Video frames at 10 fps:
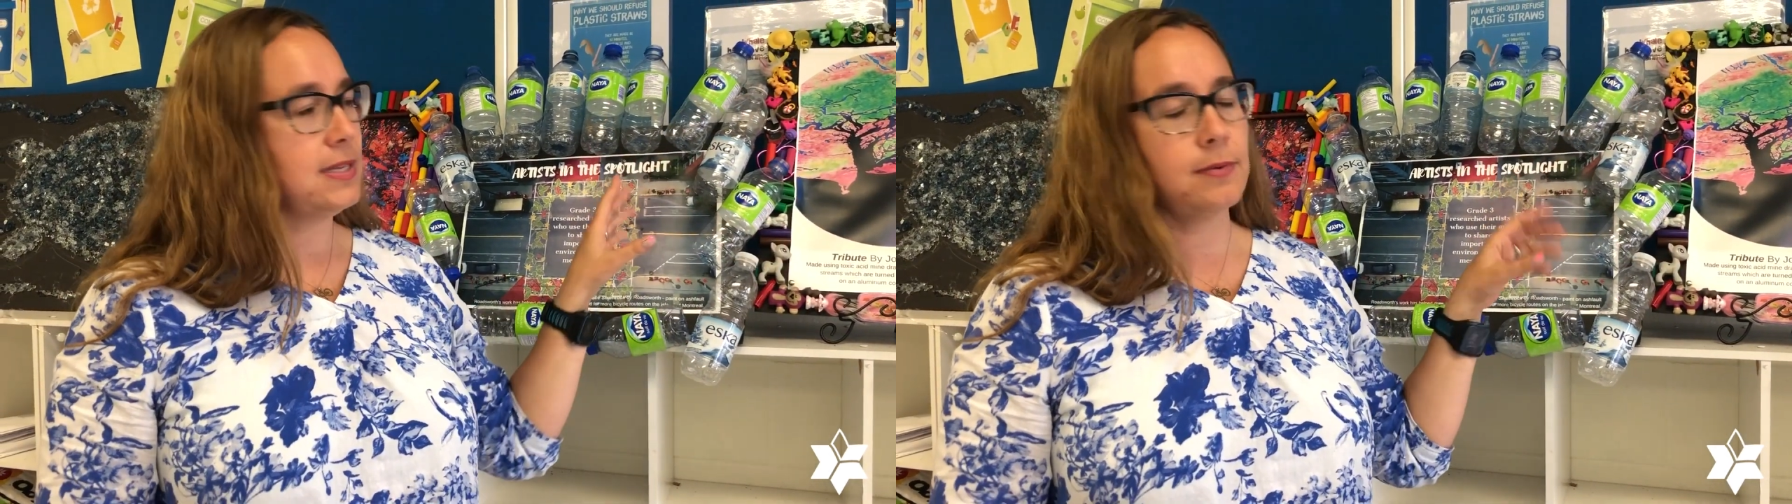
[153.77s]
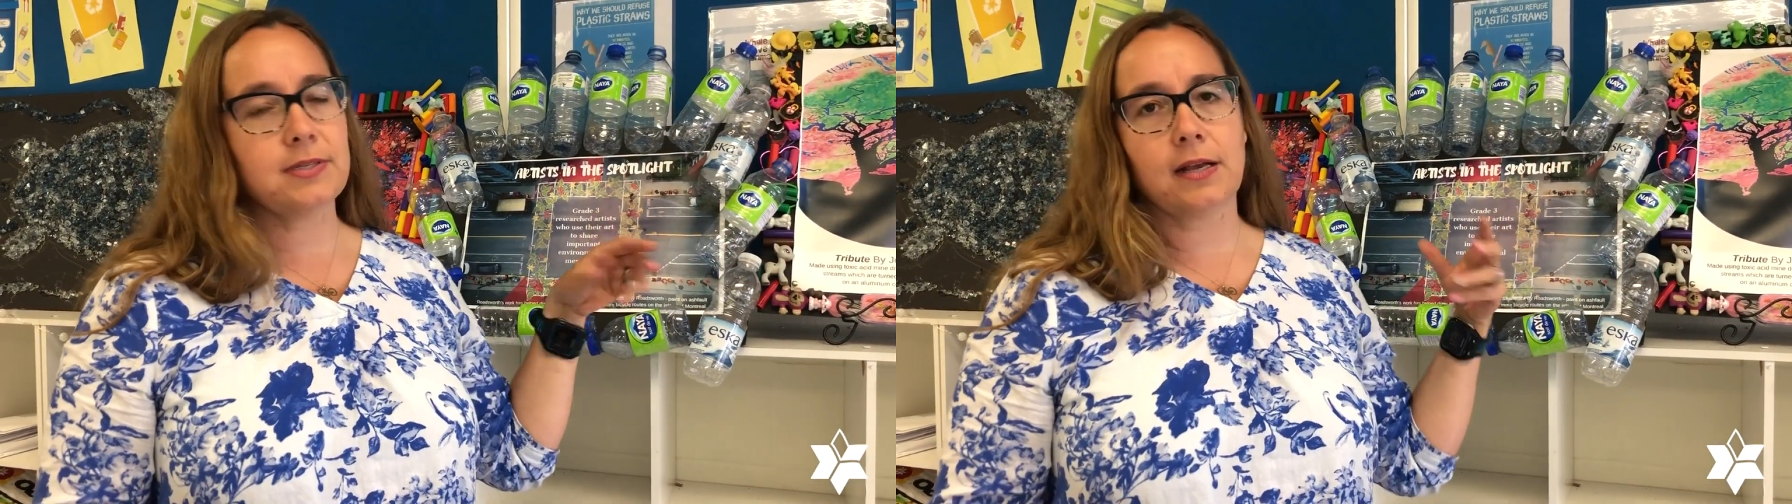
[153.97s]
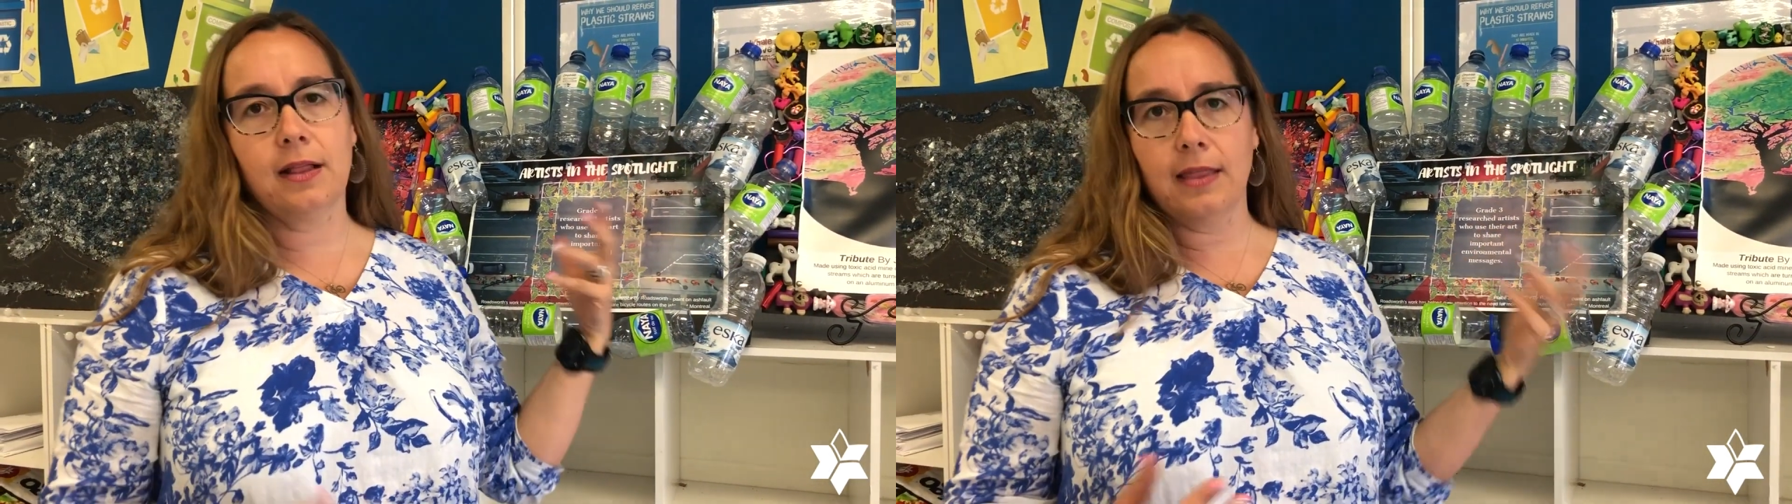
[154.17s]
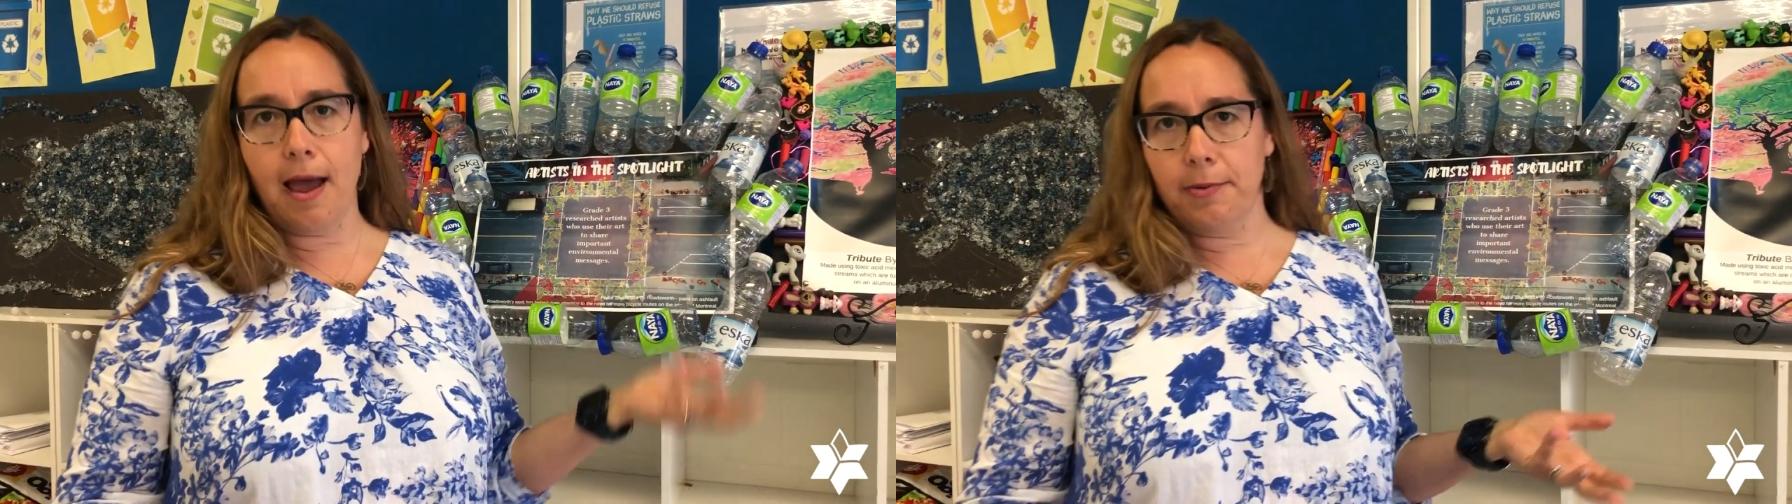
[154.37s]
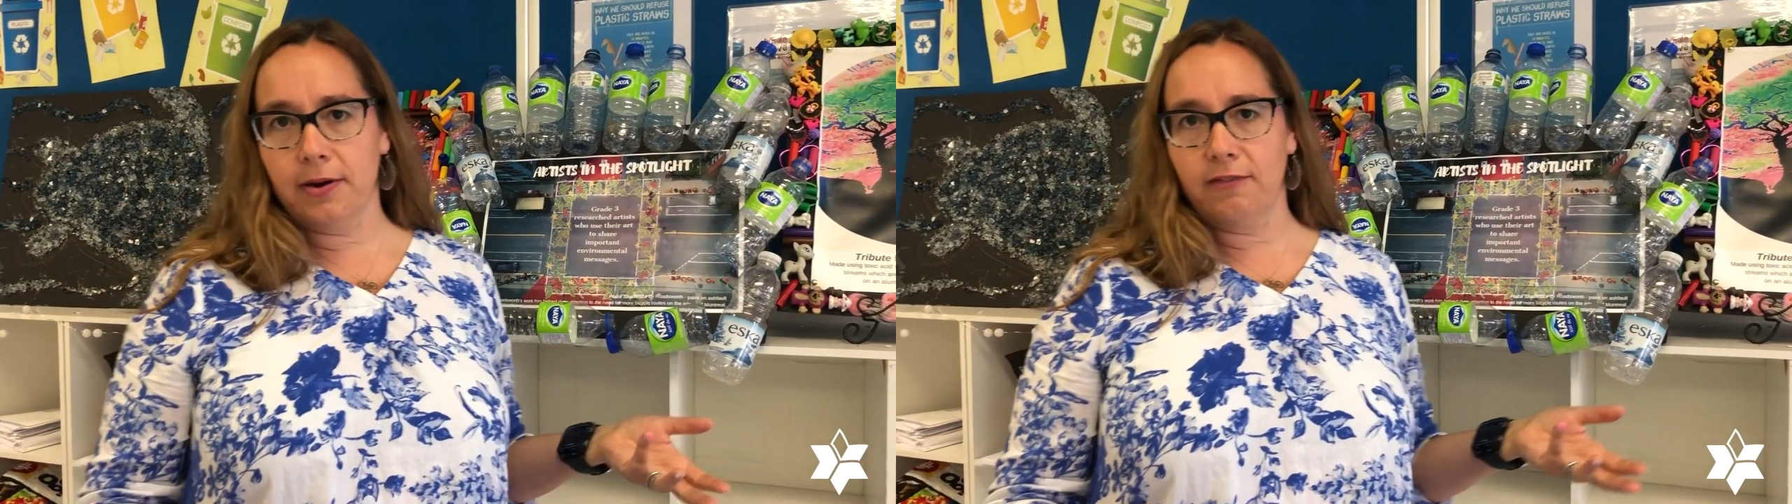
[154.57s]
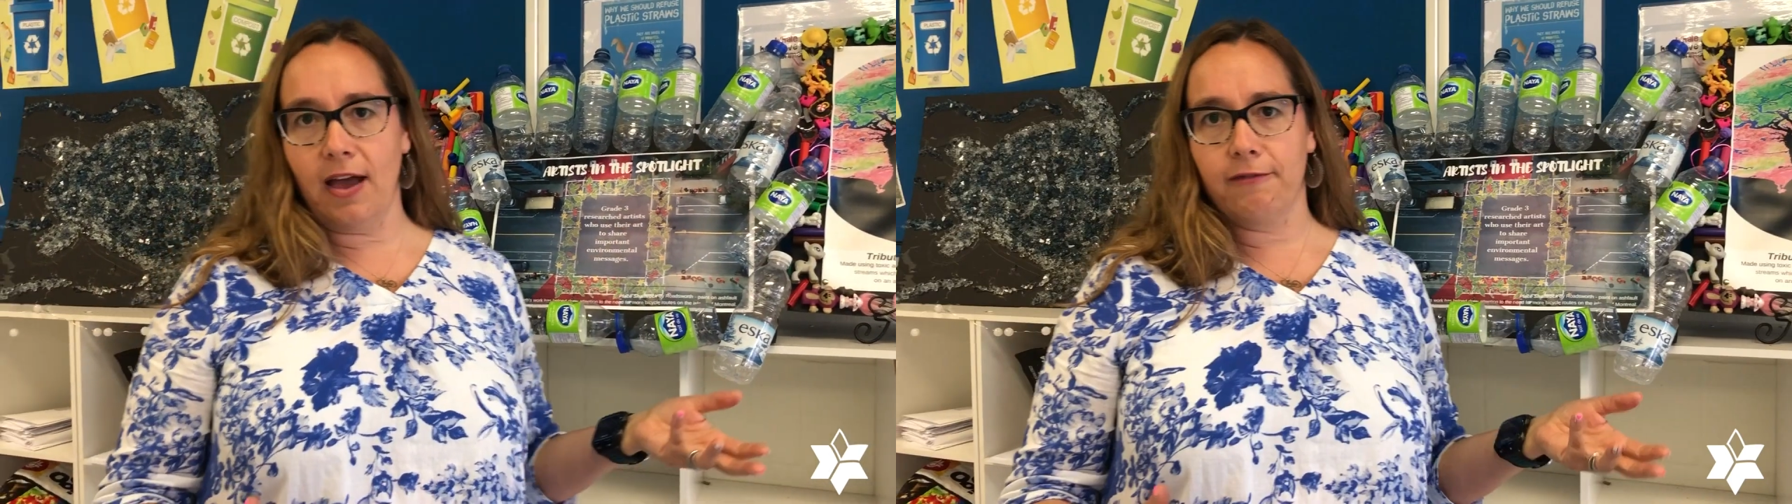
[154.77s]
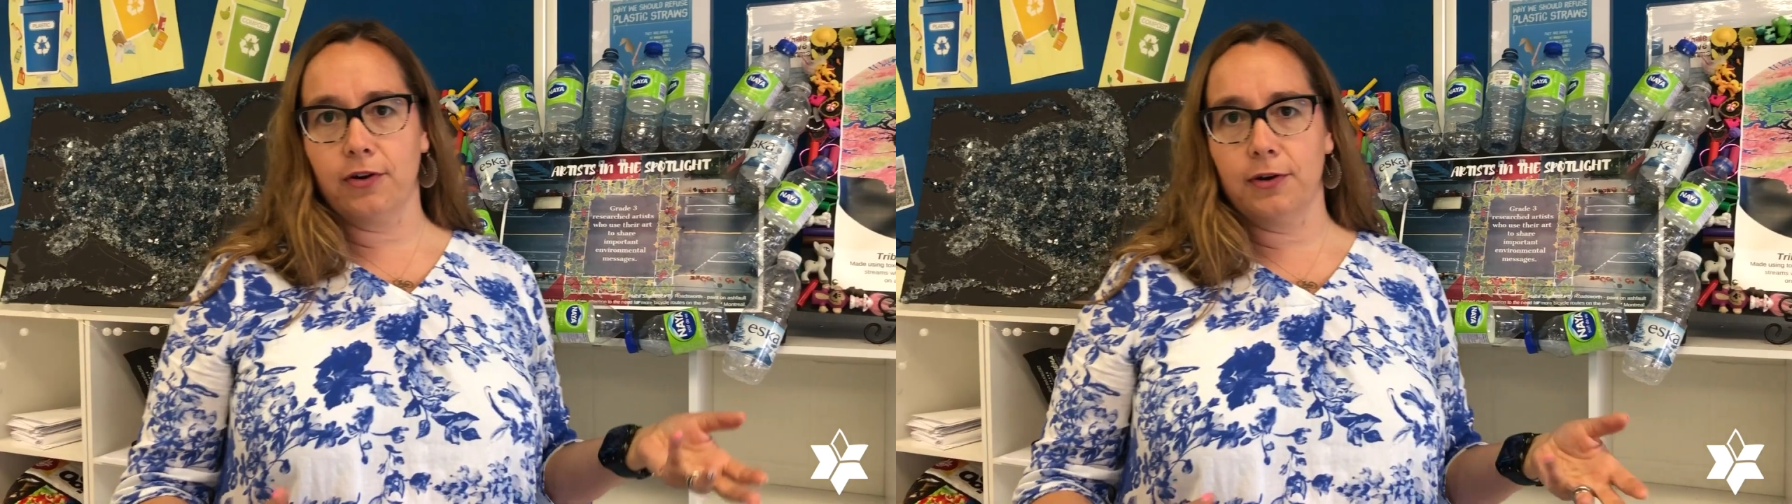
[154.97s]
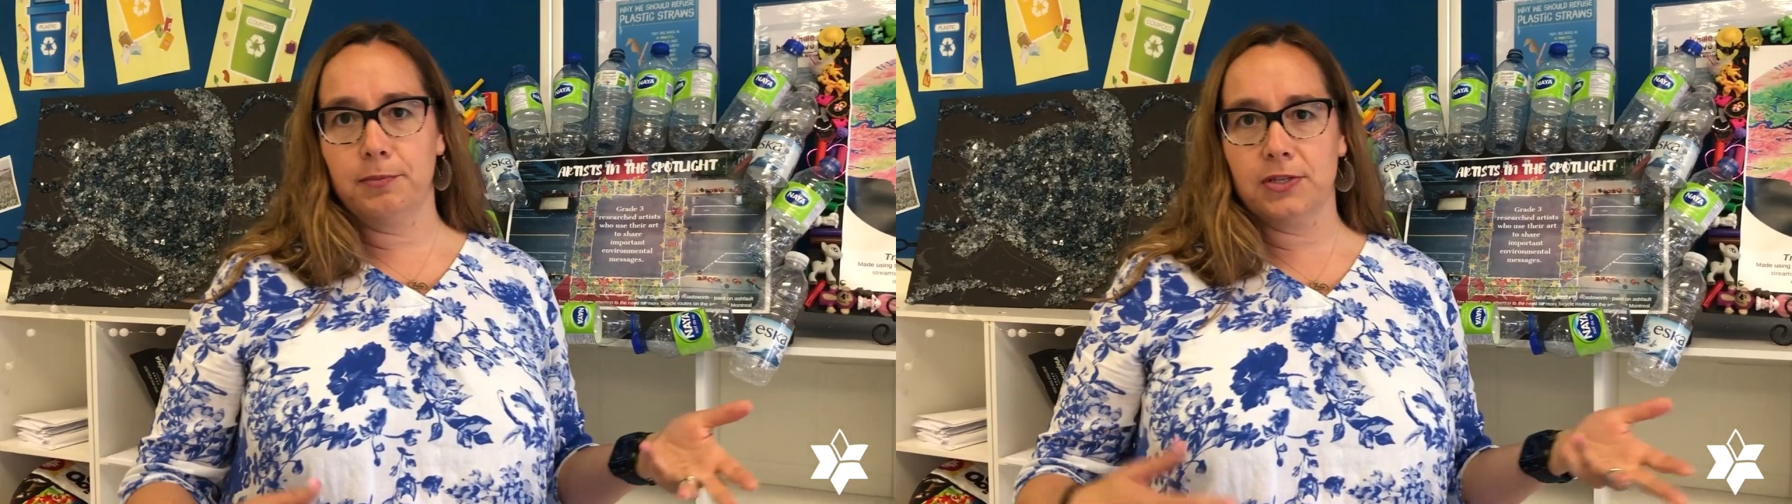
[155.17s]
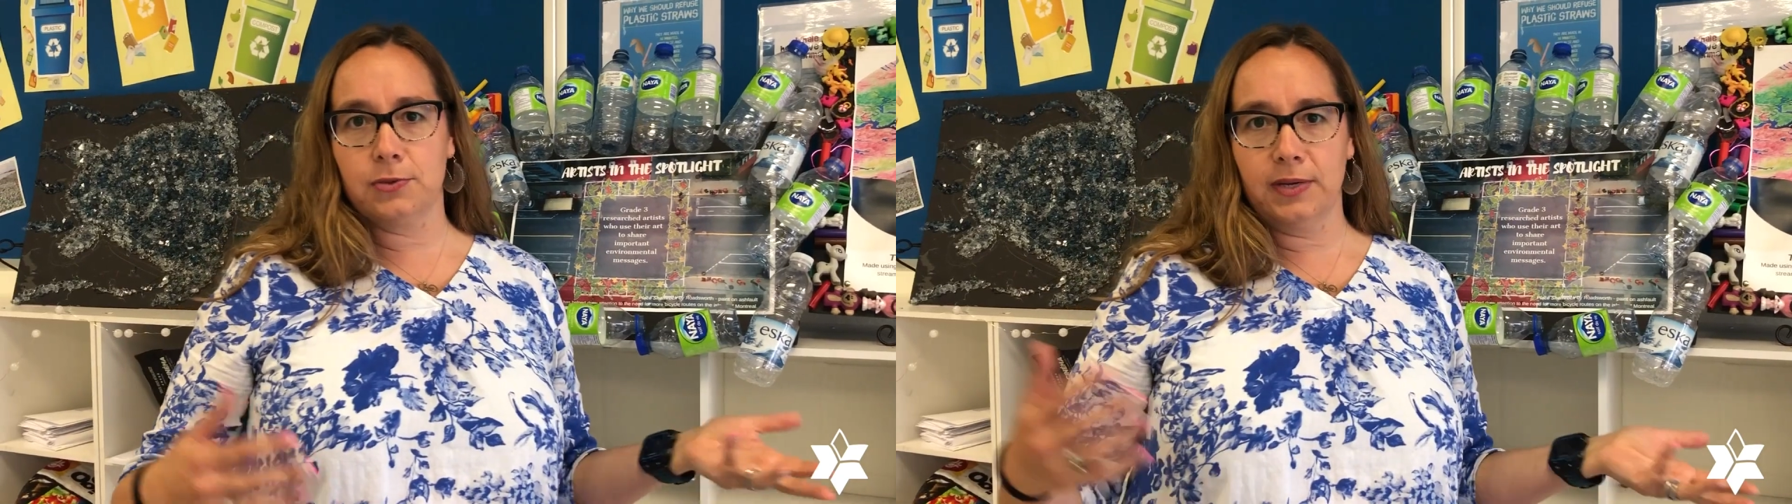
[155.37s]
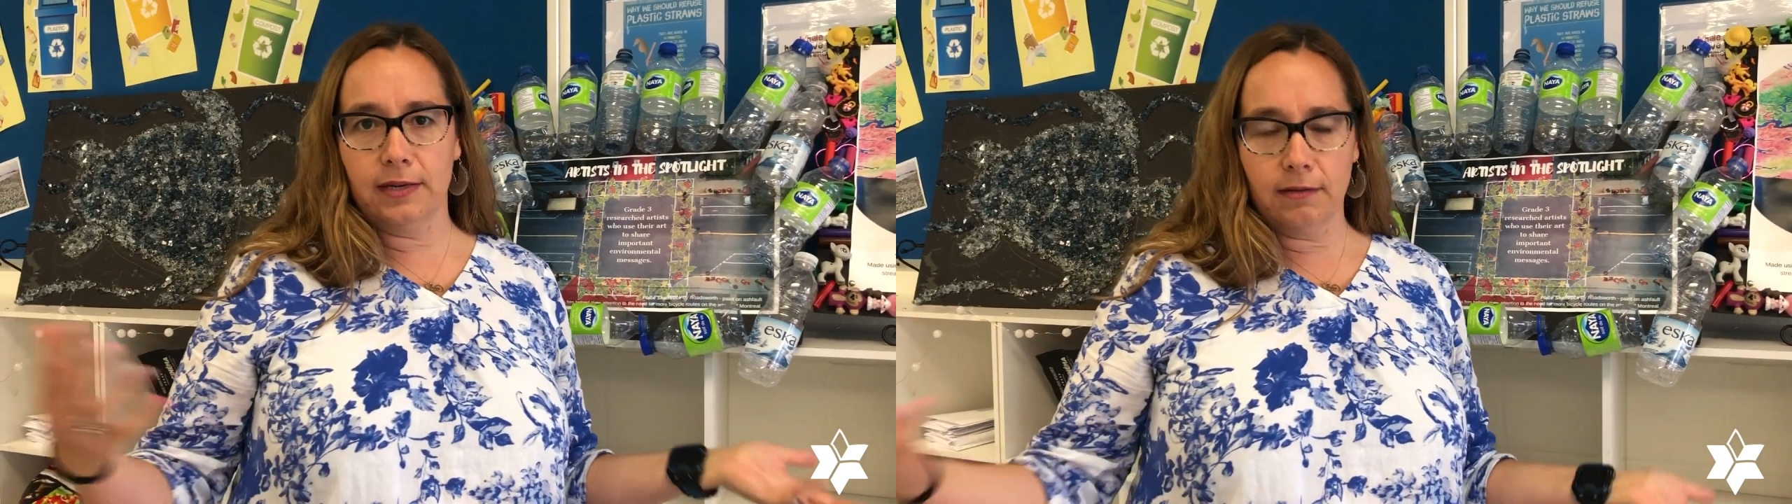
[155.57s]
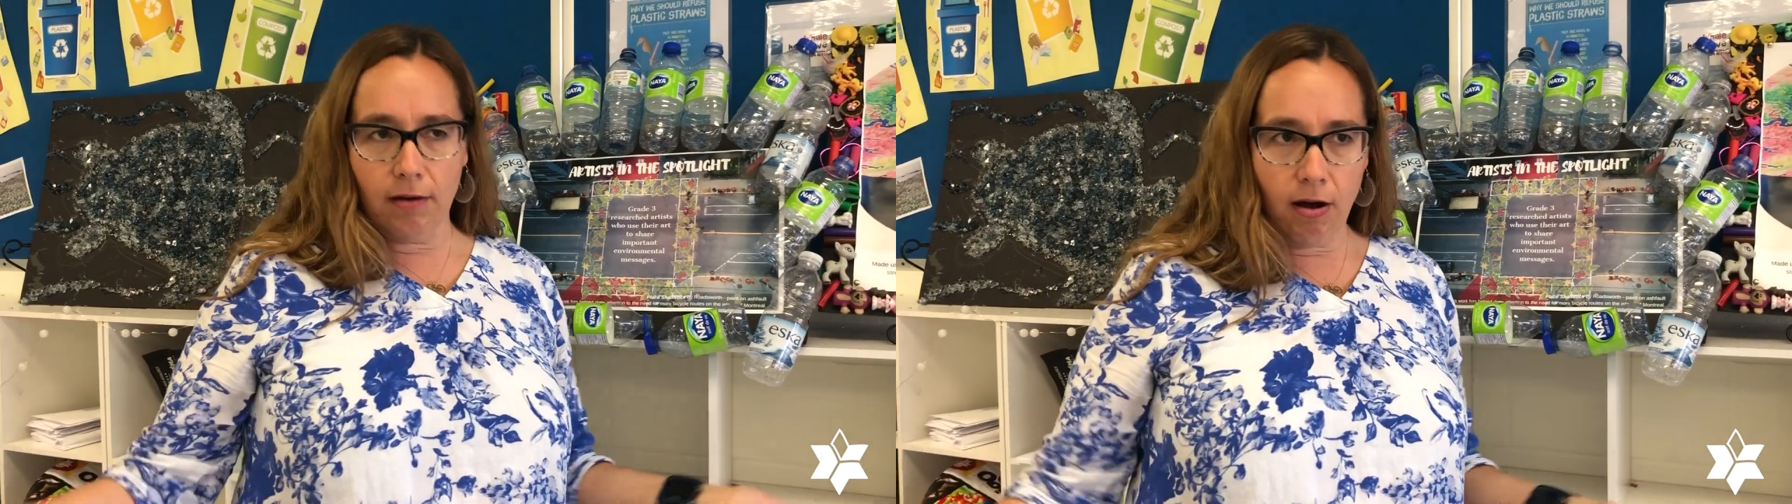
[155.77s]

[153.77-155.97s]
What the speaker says: That was a collaborative effort between